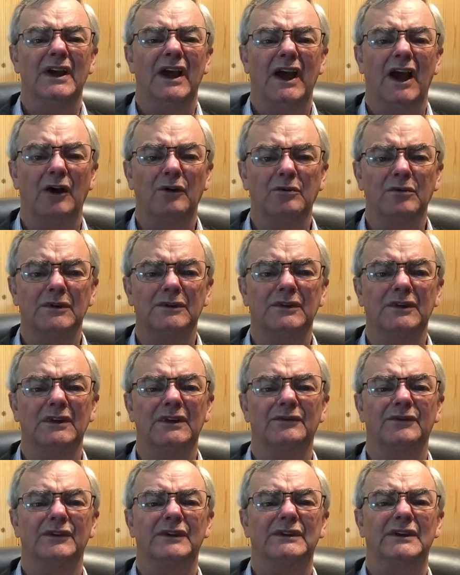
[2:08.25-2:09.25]
how we're
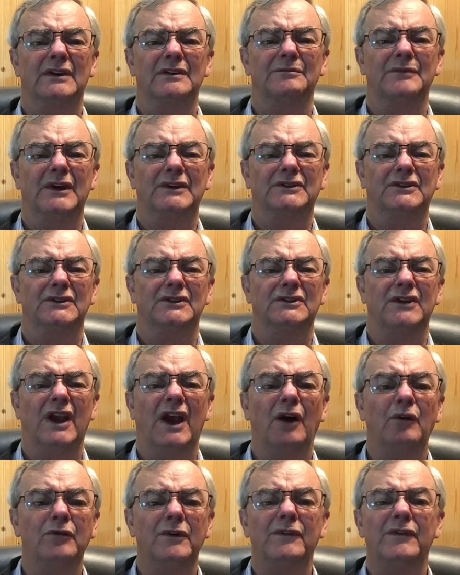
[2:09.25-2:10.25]
delivering our message,
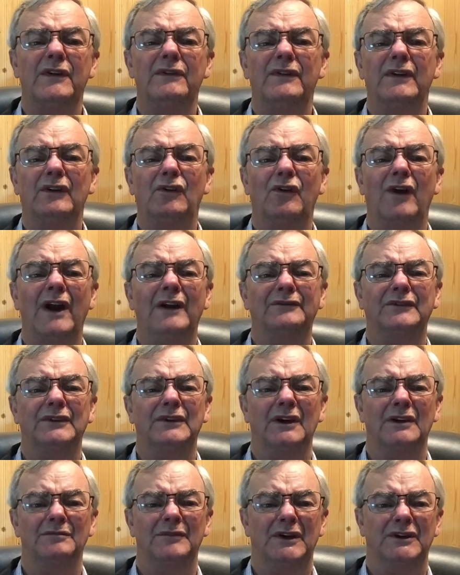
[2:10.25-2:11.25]
how we've even
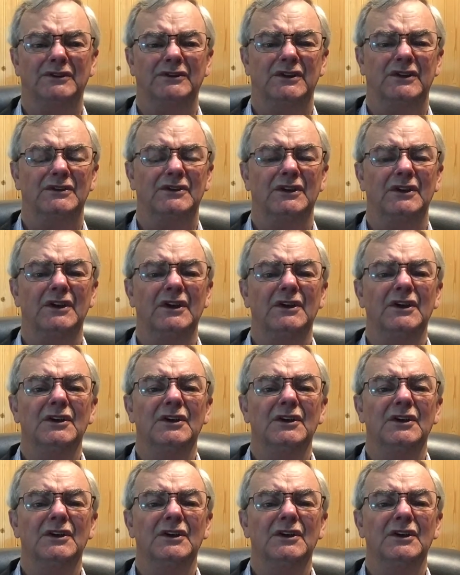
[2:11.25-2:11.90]
crafted our message.